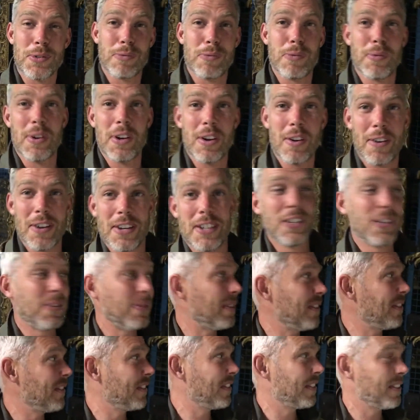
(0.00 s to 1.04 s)
are all lined
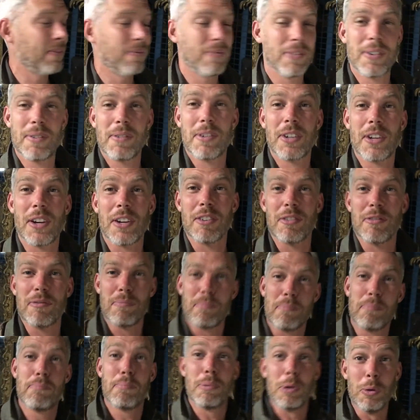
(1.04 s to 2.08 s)
with kind of
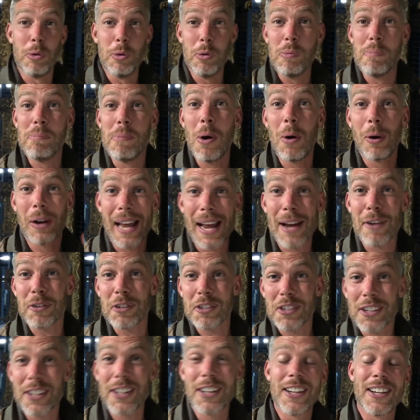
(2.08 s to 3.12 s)
blue pull-out